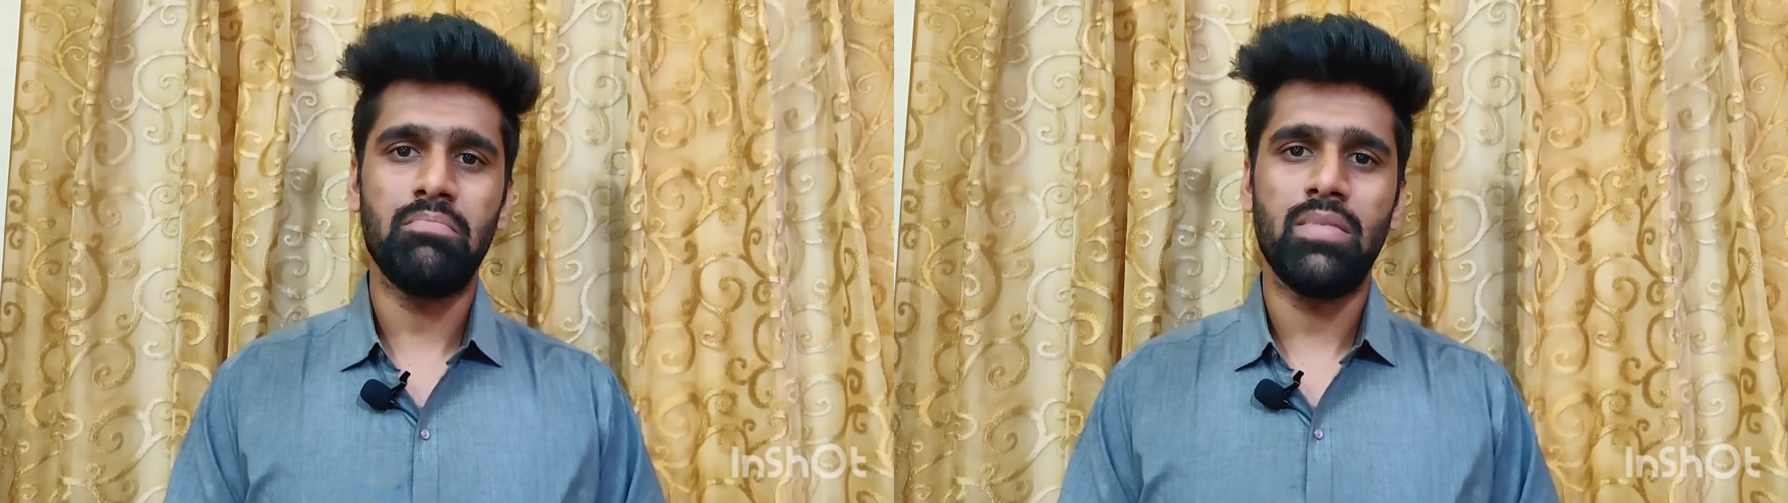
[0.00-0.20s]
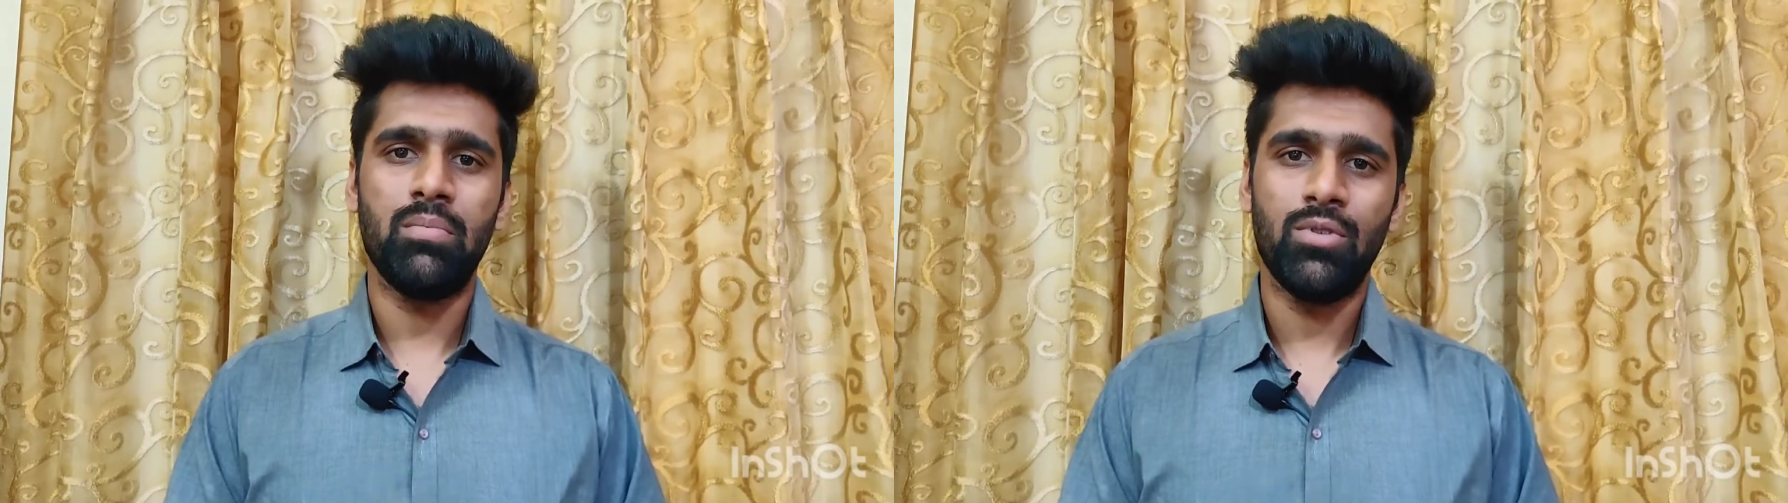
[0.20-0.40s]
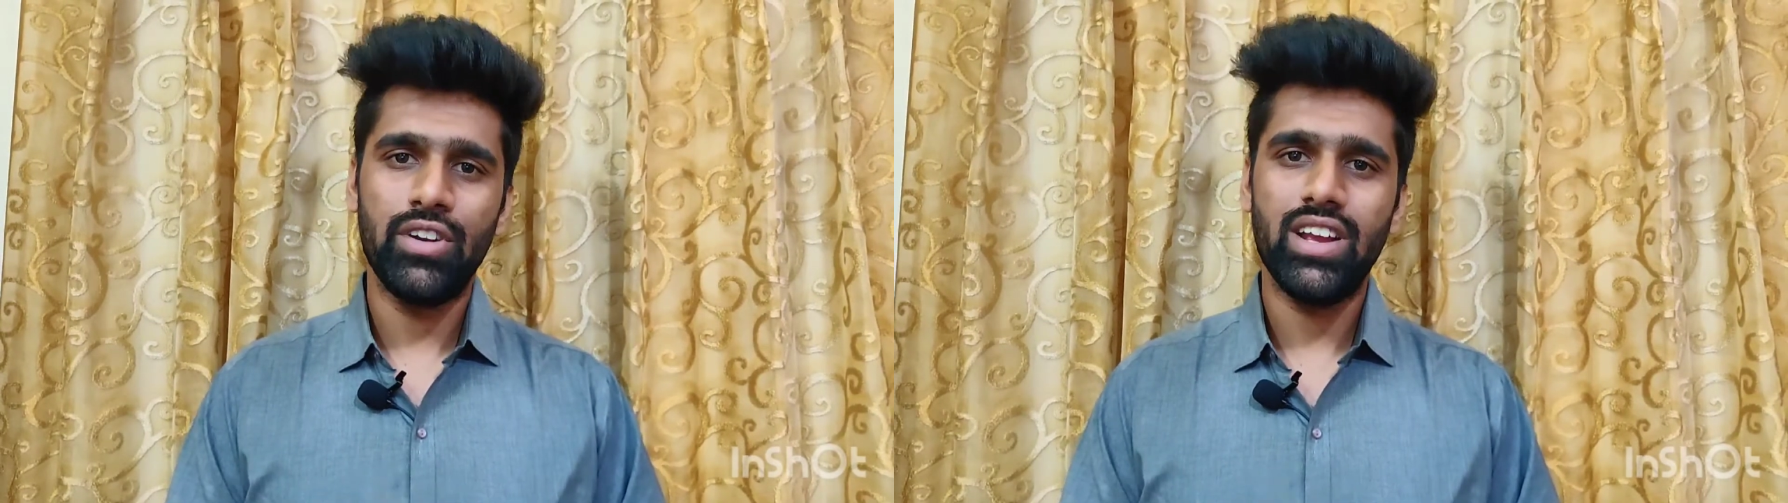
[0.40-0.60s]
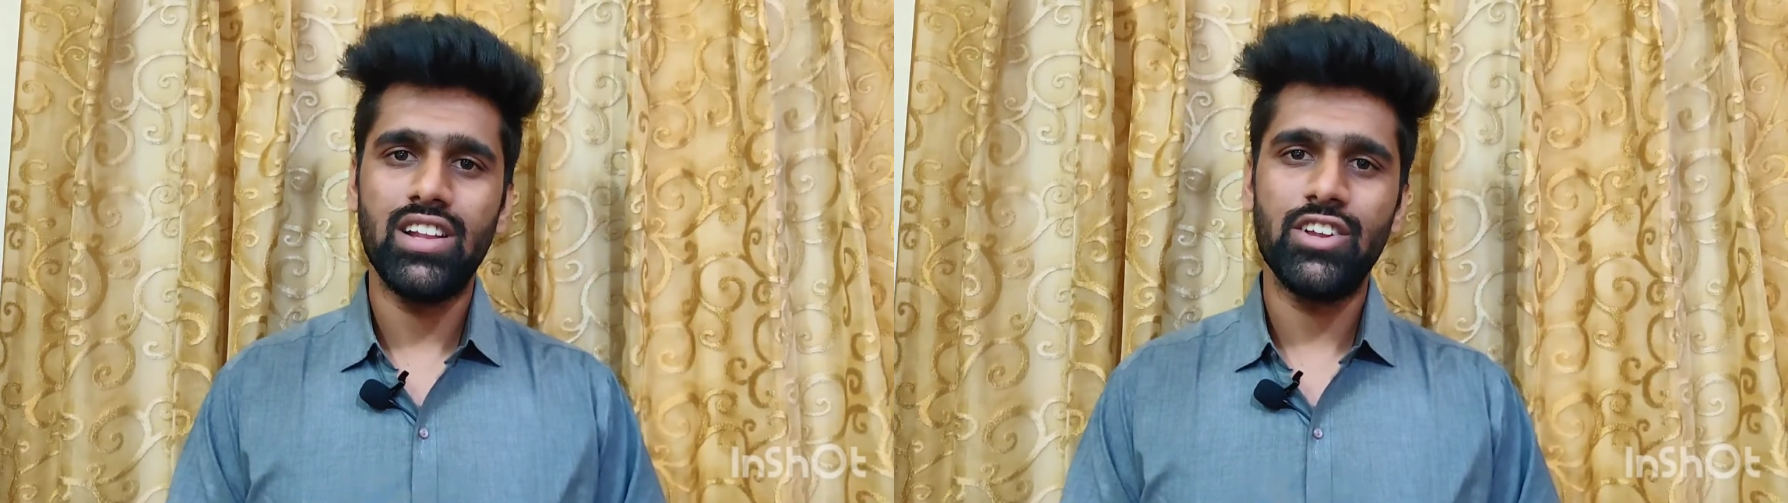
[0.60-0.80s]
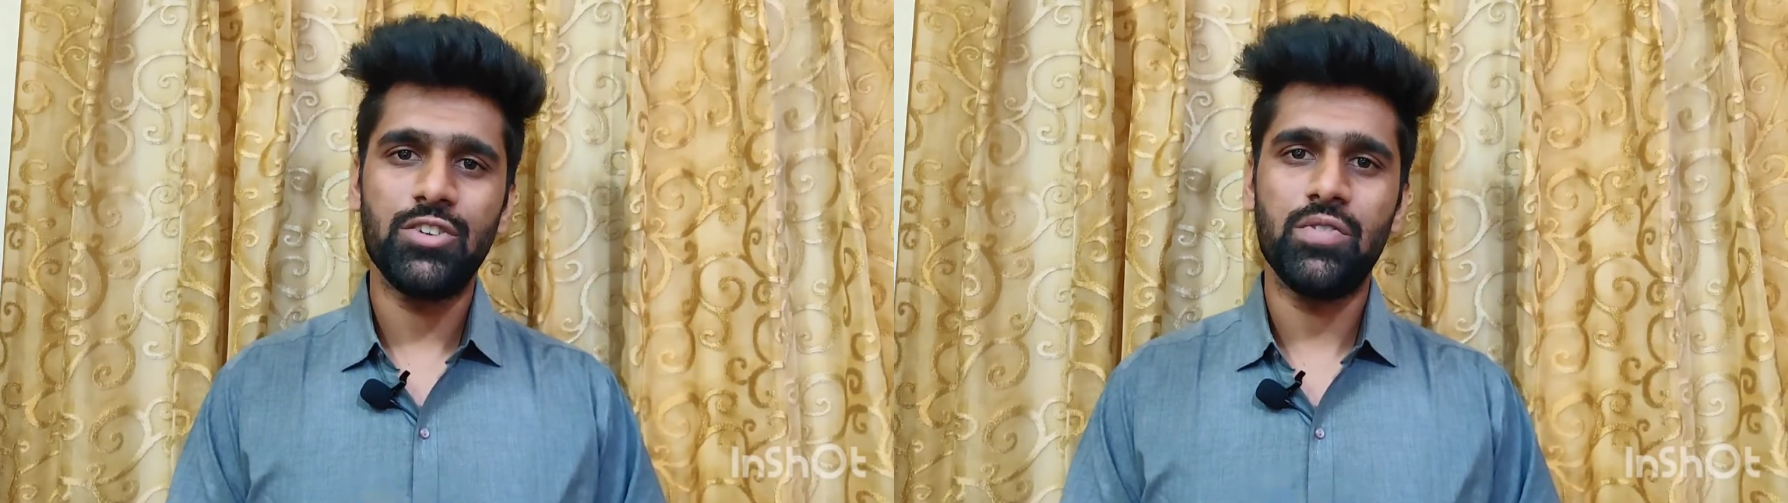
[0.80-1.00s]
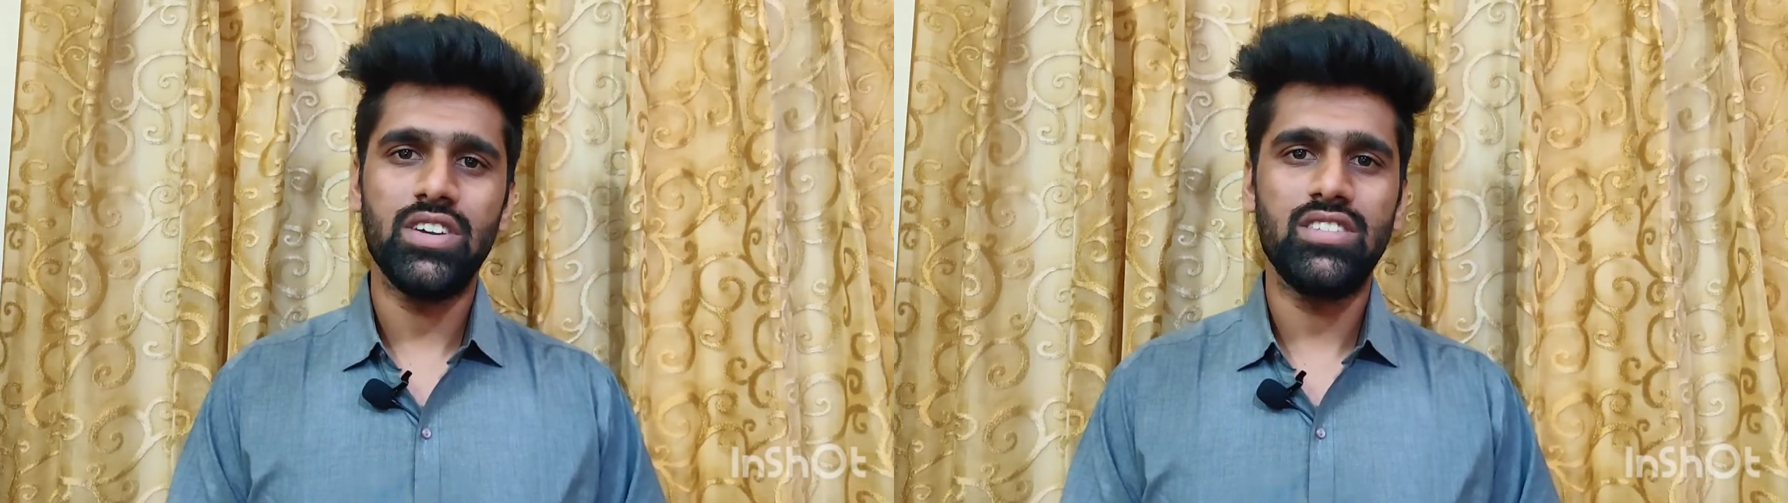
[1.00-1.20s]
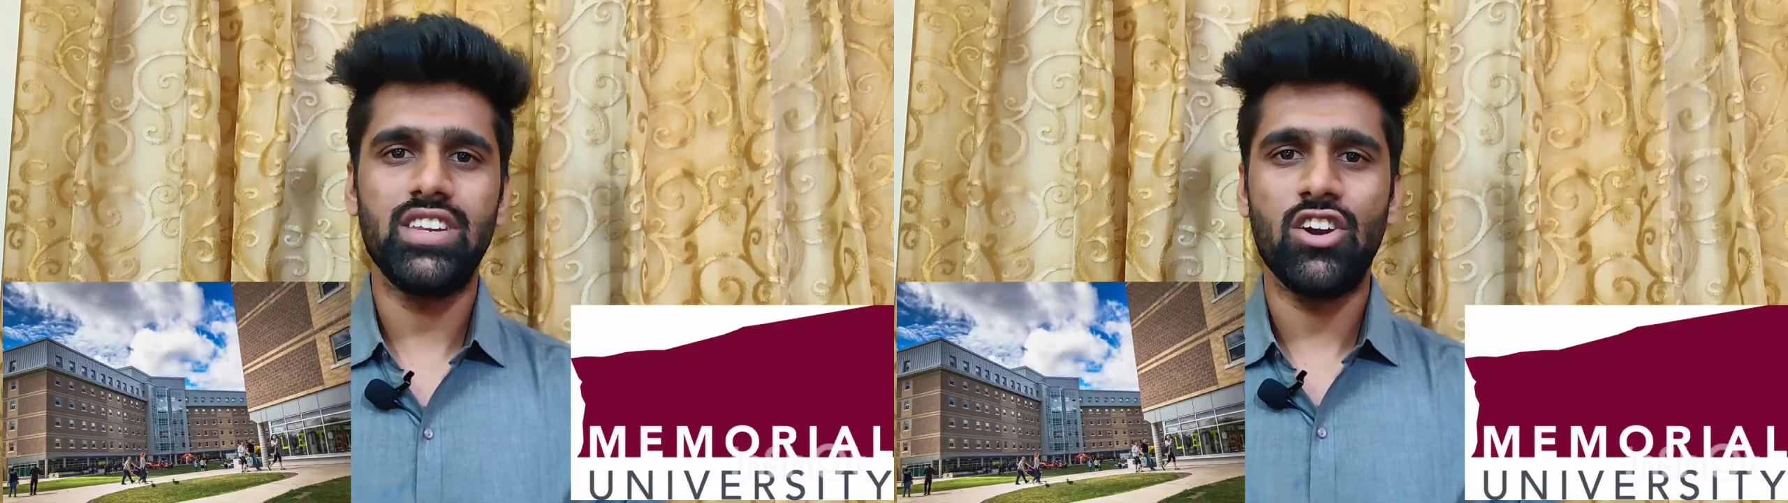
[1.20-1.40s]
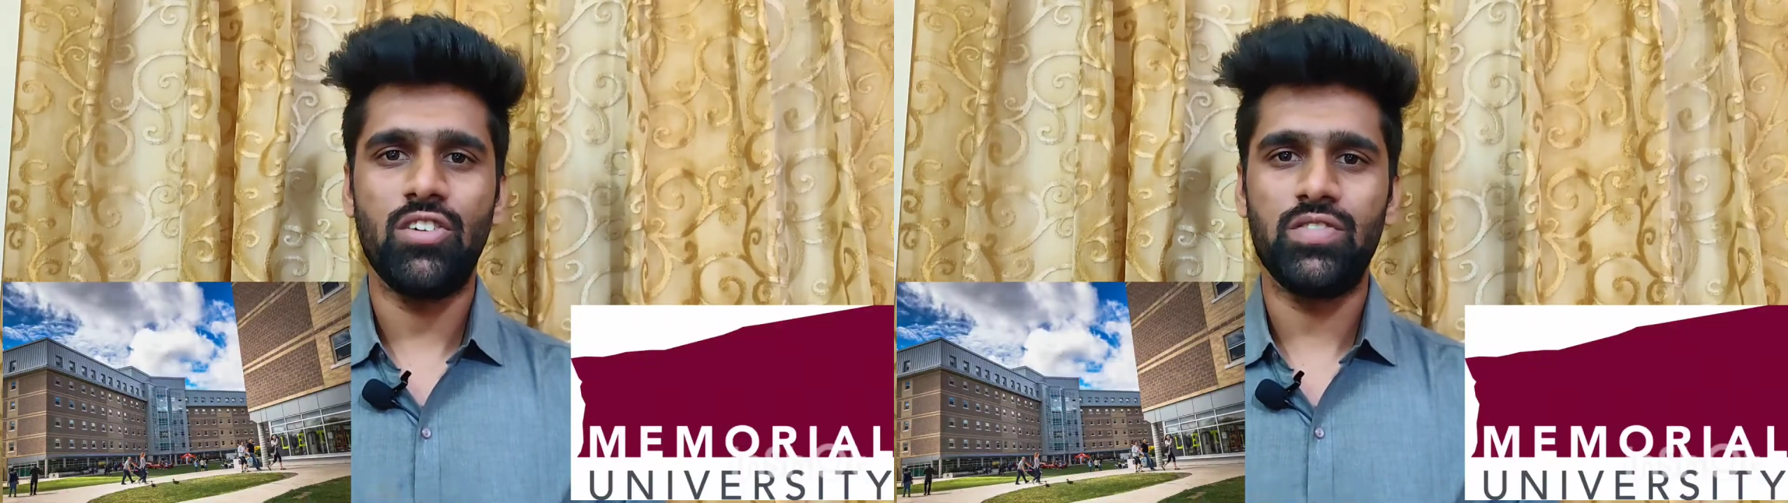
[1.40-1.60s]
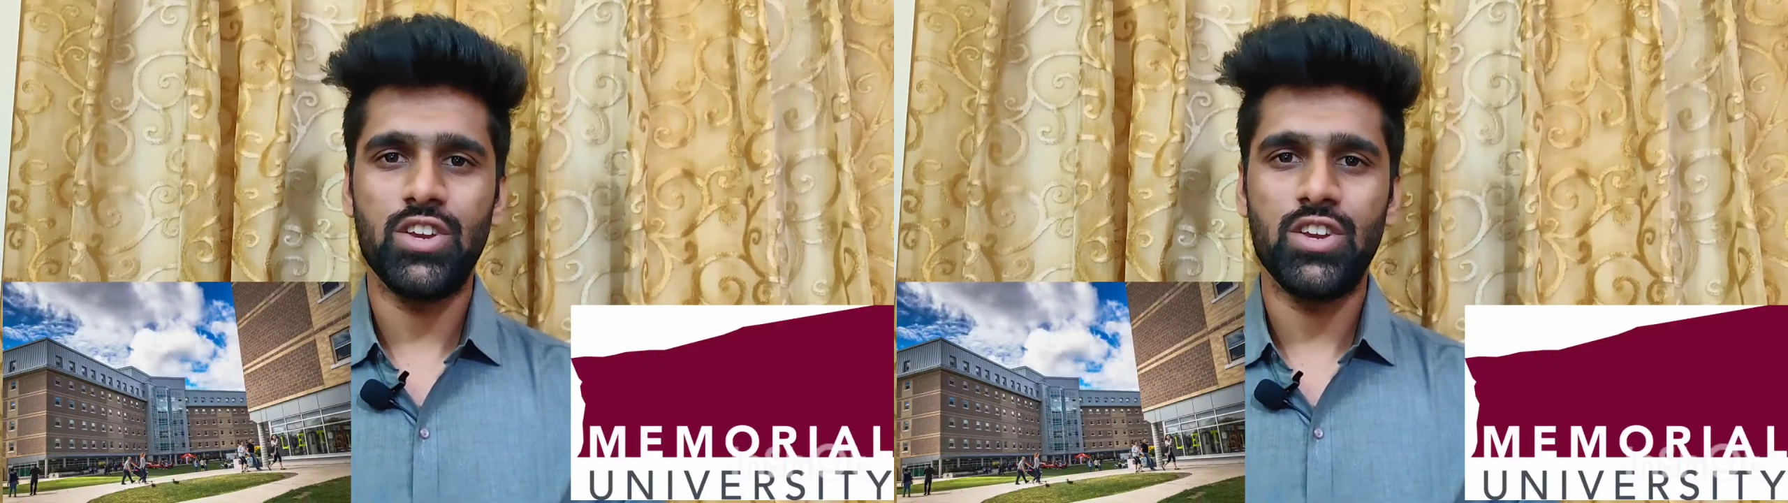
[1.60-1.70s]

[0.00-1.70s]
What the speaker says: Memorial University of